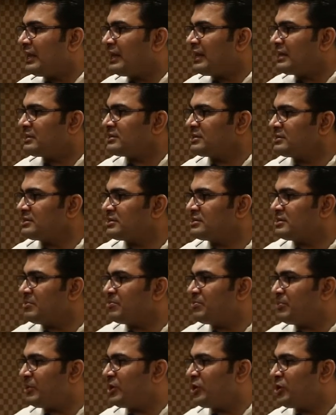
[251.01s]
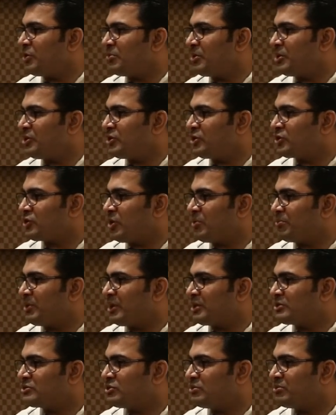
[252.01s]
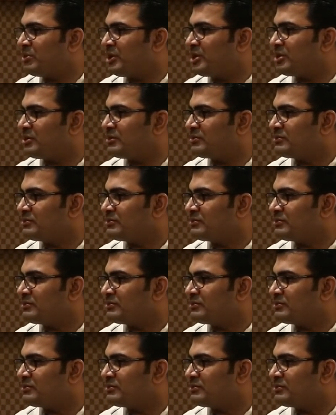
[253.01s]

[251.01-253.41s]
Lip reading: race is a simple domain or complex domain?